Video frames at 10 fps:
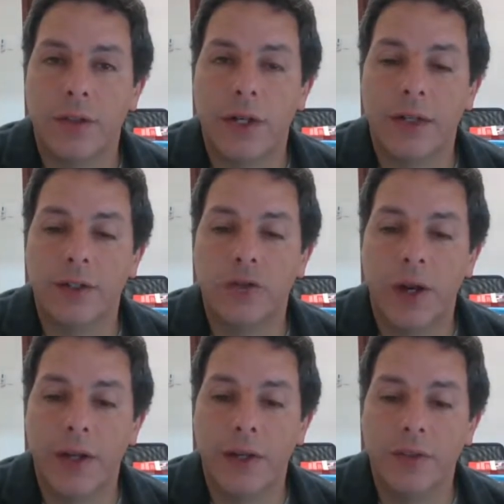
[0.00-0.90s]

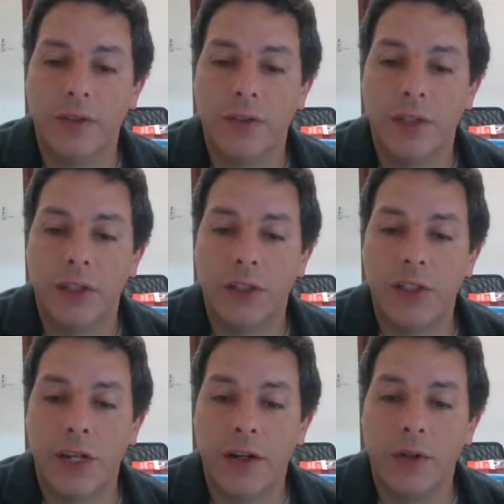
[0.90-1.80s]
trials,
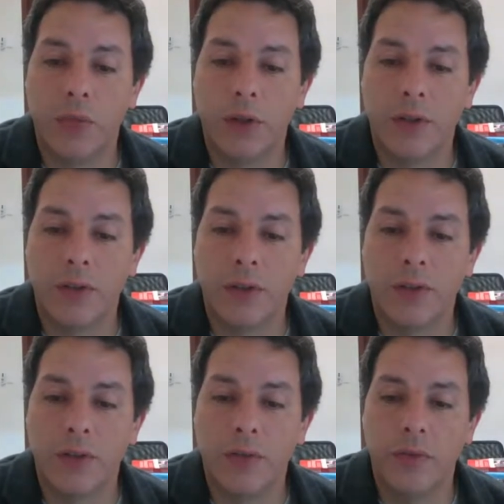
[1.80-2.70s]
10 were
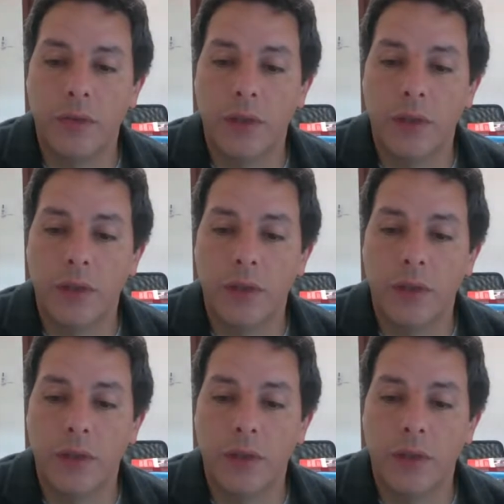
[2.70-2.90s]
successful